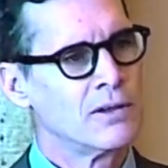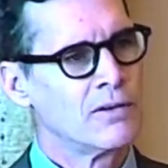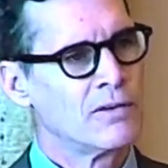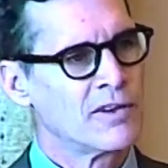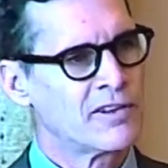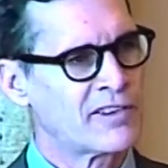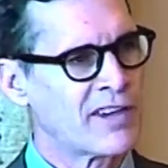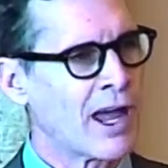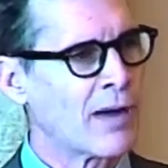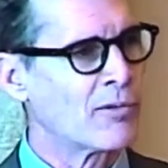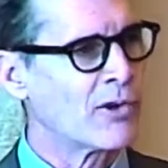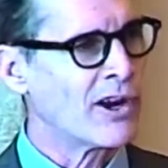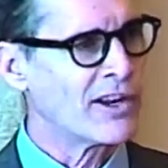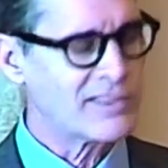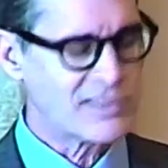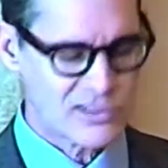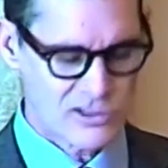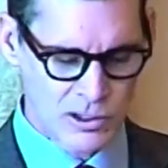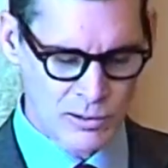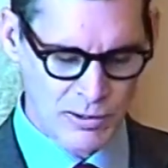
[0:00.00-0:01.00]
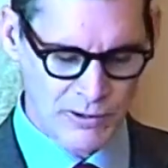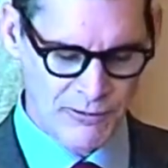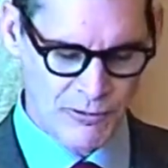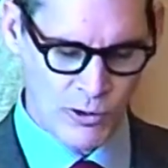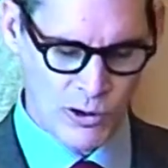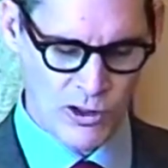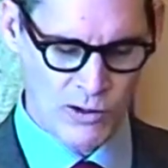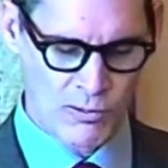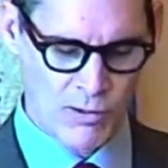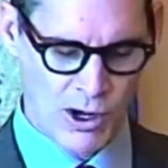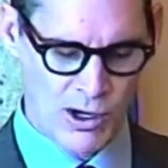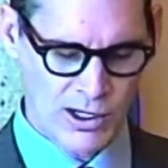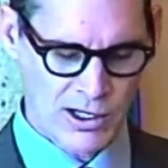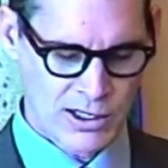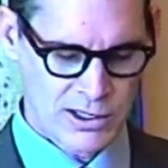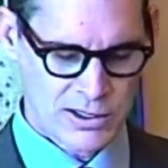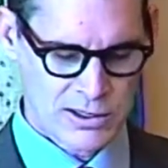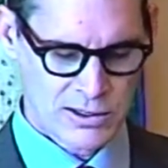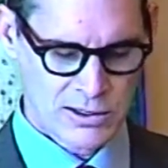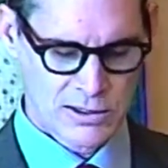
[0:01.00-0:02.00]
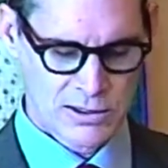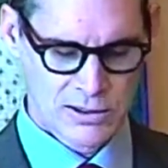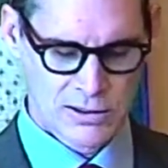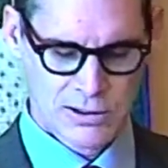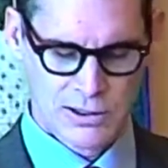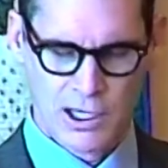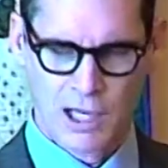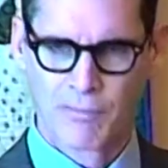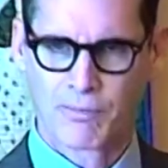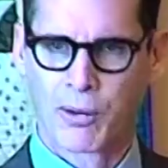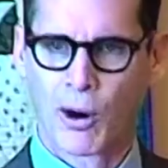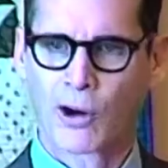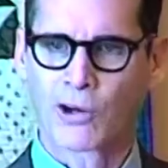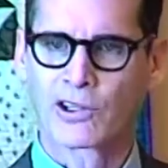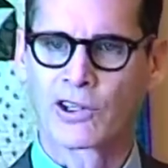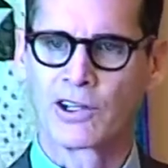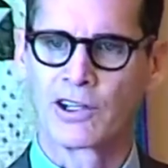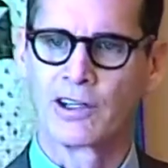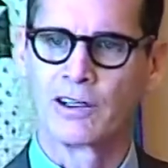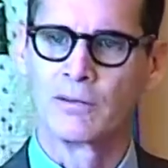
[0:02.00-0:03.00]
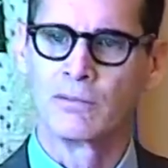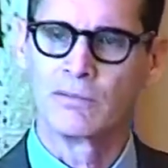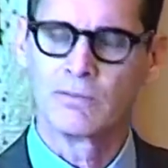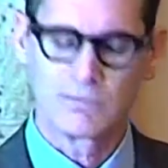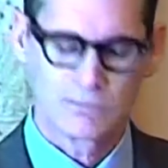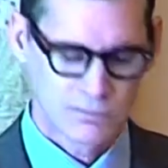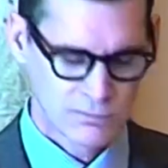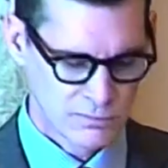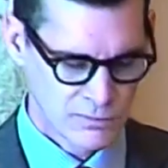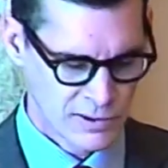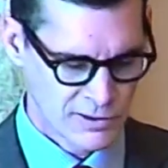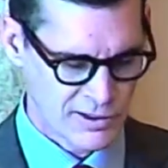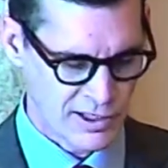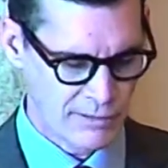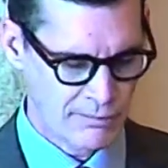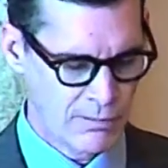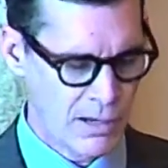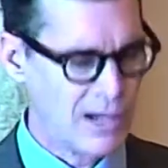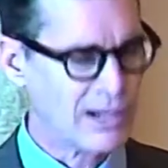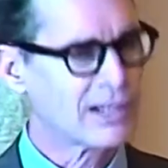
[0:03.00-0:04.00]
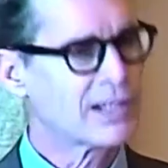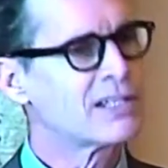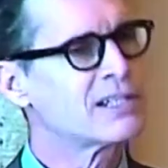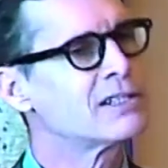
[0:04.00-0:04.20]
The samurai stood before the monk and barked at him and said, "Monk,